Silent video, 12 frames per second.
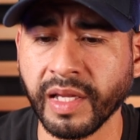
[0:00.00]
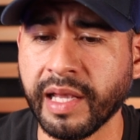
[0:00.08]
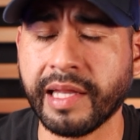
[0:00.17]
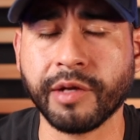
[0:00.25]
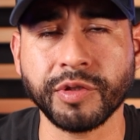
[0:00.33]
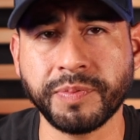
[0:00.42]

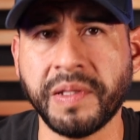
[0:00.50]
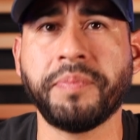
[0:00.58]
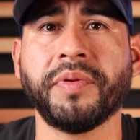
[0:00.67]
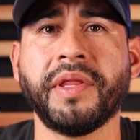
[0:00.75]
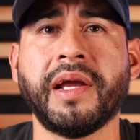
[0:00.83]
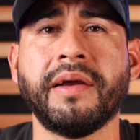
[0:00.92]
and there was
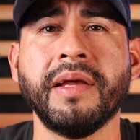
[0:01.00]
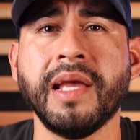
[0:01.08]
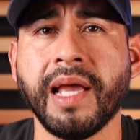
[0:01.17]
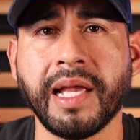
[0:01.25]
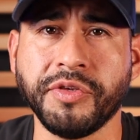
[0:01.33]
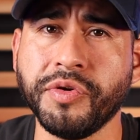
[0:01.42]
people there,
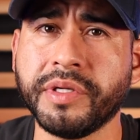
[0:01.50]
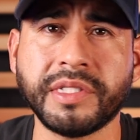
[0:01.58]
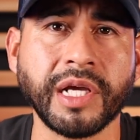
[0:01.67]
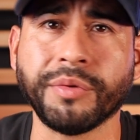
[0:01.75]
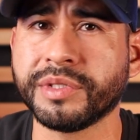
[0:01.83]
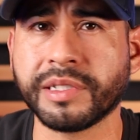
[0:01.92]
and you could
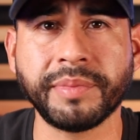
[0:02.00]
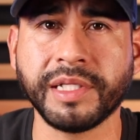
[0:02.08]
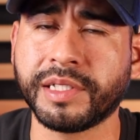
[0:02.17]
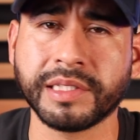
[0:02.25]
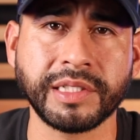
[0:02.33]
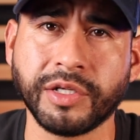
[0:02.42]
tell when somebody
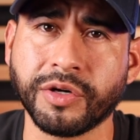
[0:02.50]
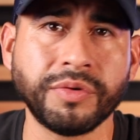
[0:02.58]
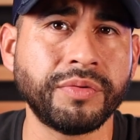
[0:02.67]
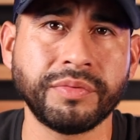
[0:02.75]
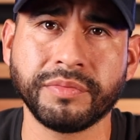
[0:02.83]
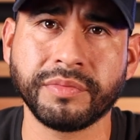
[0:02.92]
doesn't
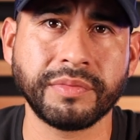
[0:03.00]
know,